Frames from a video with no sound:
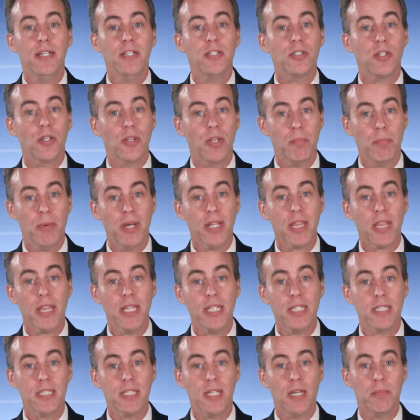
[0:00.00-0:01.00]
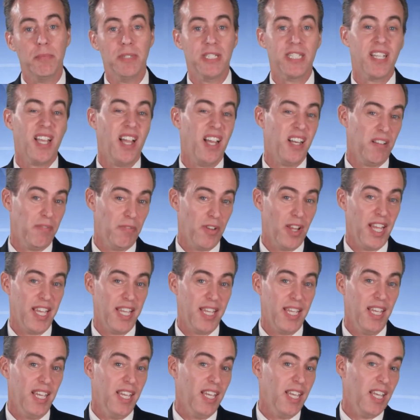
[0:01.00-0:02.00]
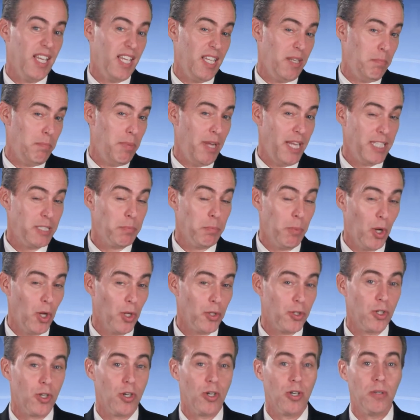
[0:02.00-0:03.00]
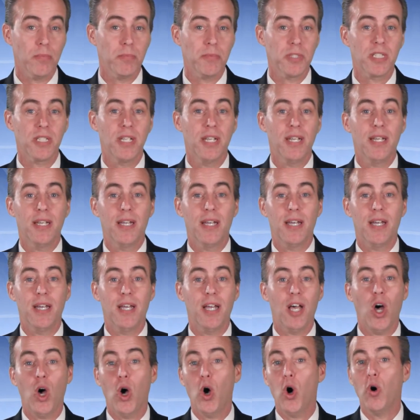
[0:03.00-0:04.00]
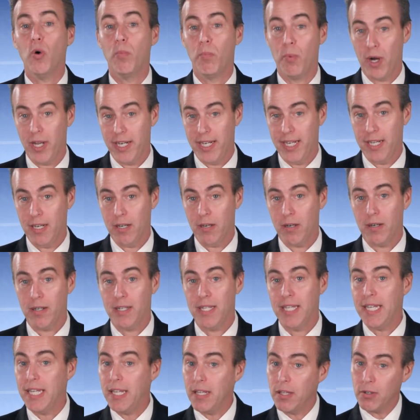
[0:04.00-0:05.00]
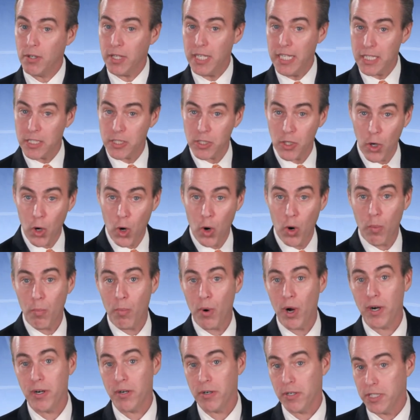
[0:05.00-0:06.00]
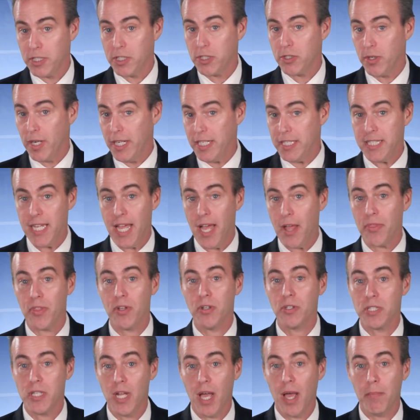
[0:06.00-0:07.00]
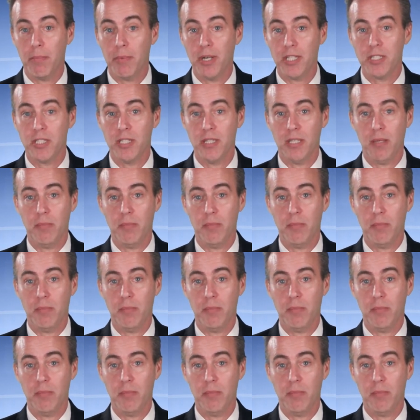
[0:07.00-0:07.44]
So the monthly sum is kind of like, in baseball terms, a home run hitter. It either hits a home run or it strikes out. There's not much in